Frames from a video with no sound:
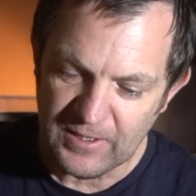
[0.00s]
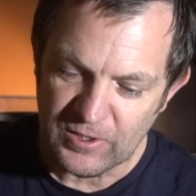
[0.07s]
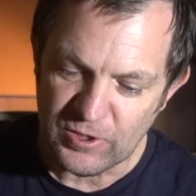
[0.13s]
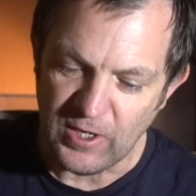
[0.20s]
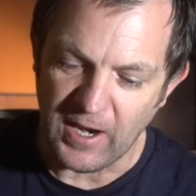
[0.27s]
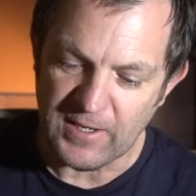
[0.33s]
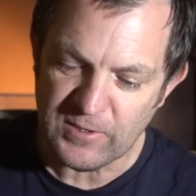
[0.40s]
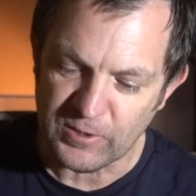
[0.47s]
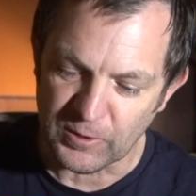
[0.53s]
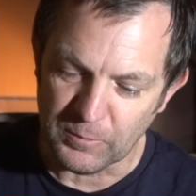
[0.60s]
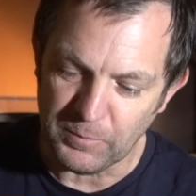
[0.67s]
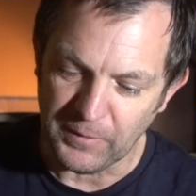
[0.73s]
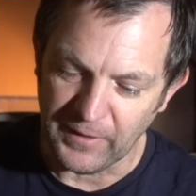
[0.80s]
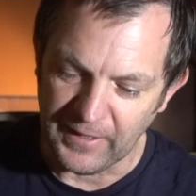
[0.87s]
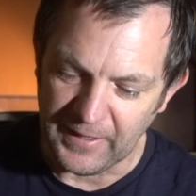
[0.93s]
jazz
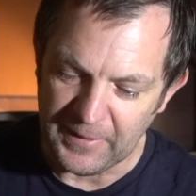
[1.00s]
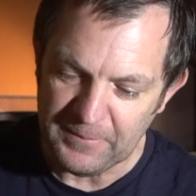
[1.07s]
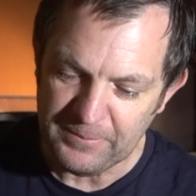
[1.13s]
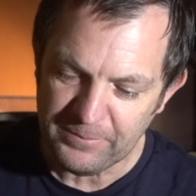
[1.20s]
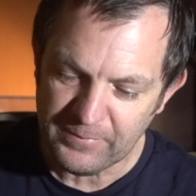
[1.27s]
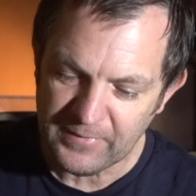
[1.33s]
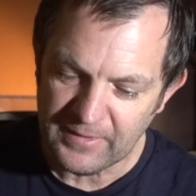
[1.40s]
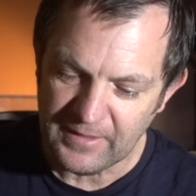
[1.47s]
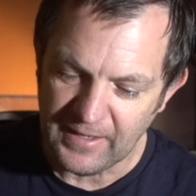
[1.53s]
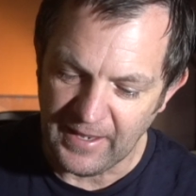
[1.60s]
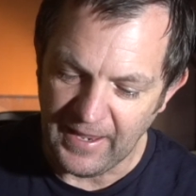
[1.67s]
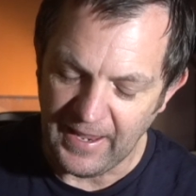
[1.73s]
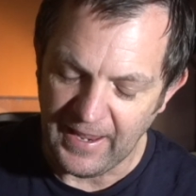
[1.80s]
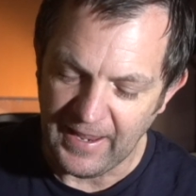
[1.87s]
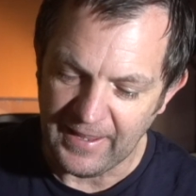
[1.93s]
group playing,
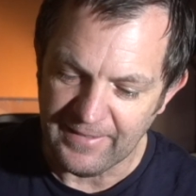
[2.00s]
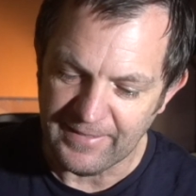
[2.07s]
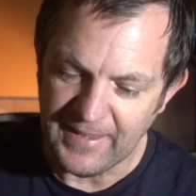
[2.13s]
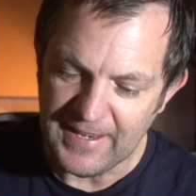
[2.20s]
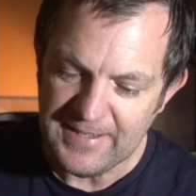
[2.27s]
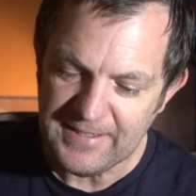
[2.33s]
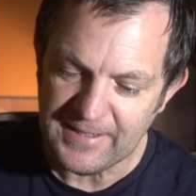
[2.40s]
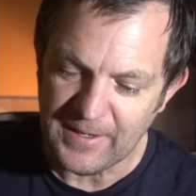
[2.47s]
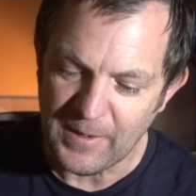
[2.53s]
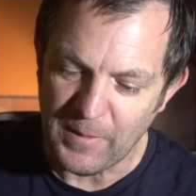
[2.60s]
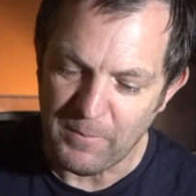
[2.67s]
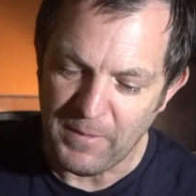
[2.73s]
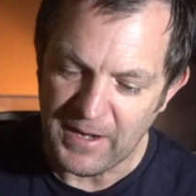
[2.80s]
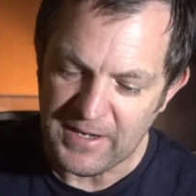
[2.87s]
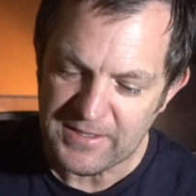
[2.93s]
and they did an
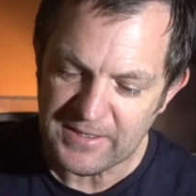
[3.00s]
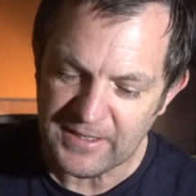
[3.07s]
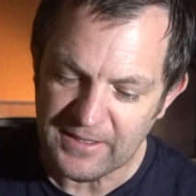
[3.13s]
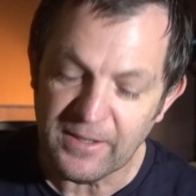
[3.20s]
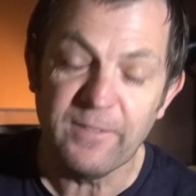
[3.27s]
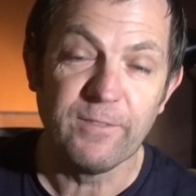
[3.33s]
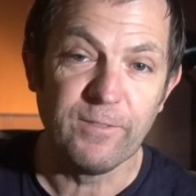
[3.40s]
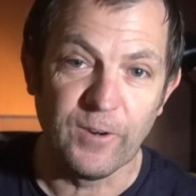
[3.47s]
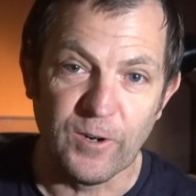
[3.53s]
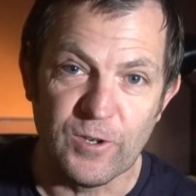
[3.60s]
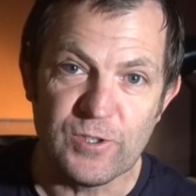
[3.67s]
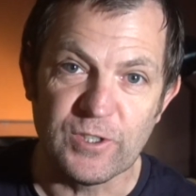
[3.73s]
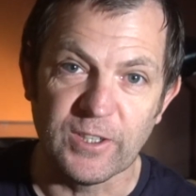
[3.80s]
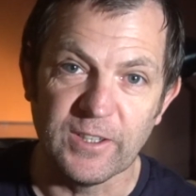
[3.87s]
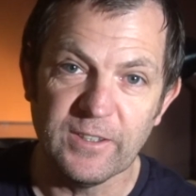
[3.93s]
amazing
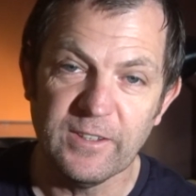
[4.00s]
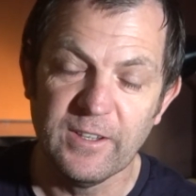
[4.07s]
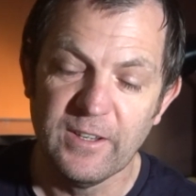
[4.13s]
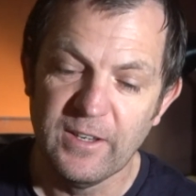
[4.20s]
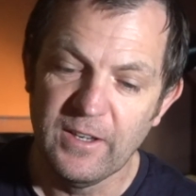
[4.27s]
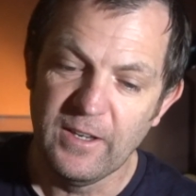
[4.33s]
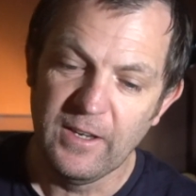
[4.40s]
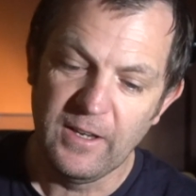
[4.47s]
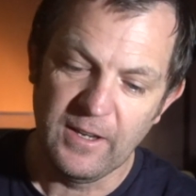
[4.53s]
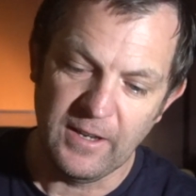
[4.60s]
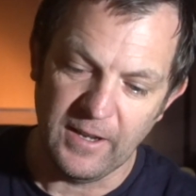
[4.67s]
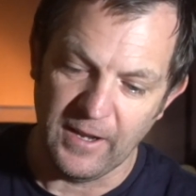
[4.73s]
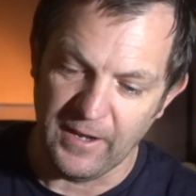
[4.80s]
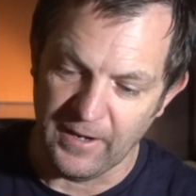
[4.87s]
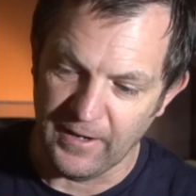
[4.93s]
version
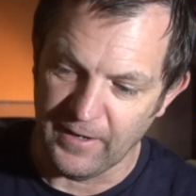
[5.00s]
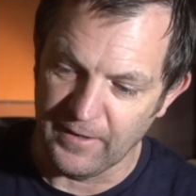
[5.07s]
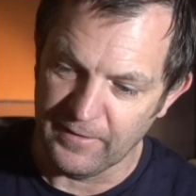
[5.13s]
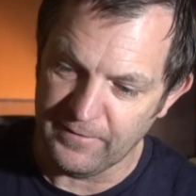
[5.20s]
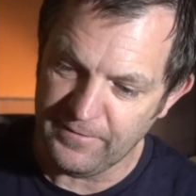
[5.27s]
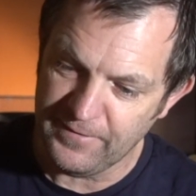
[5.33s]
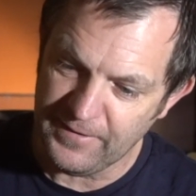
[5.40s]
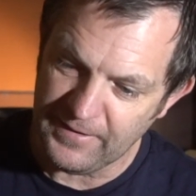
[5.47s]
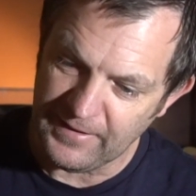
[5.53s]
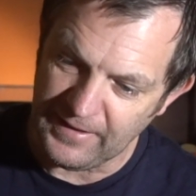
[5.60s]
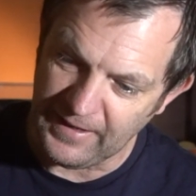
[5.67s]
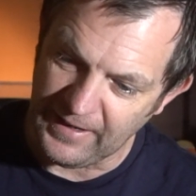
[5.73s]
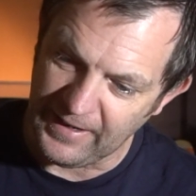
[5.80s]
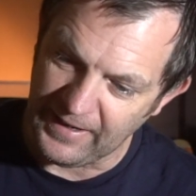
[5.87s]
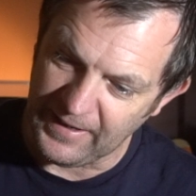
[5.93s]
of
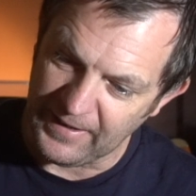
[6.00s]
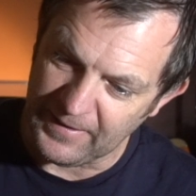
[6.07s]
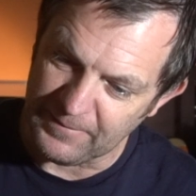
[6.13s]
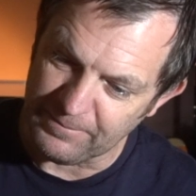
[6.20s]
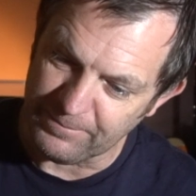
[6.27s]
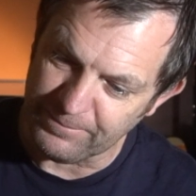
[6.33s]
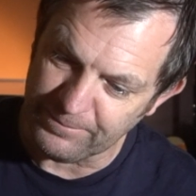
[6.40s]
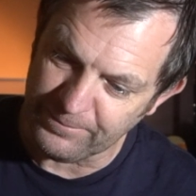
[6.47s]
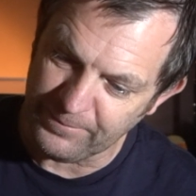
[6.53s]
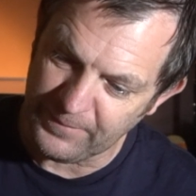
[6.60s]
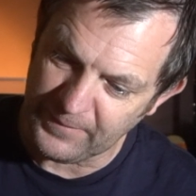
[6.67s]
Blue